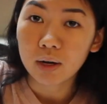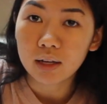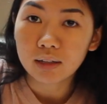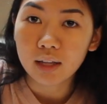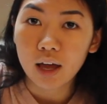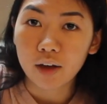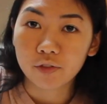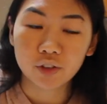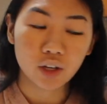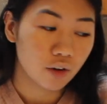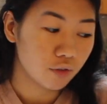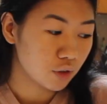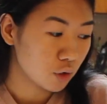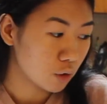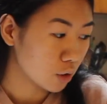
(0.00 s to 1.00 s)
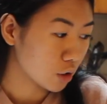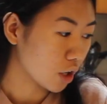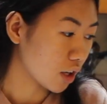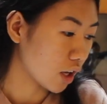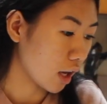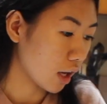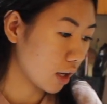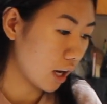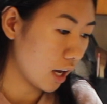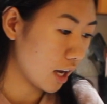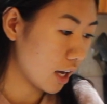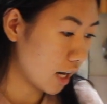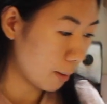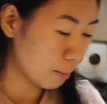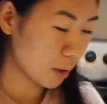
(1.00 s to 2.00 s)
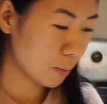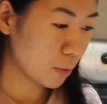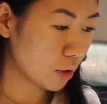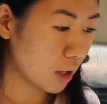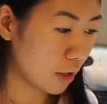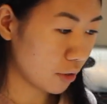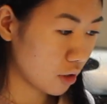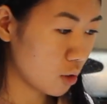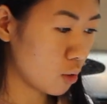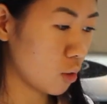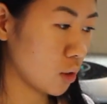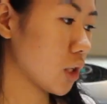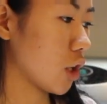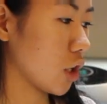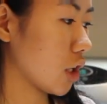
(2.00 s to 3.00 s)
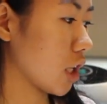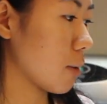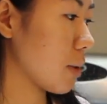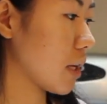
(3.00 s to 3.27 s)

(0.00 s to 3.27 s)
minute left of noodle cooking, and I'm gonna pull out the noodles early